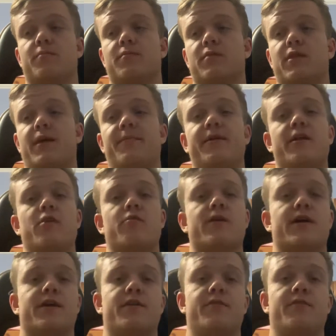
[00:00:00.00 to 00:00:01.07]
Let me know what
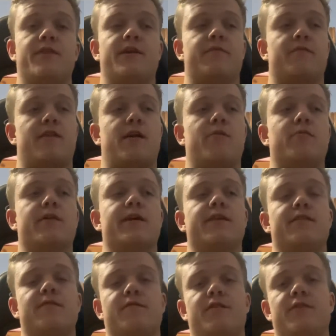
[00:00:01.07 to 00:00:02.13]
I can do different. I want to
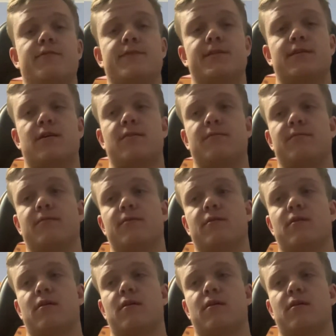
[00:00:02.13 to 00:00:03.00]
get the views up,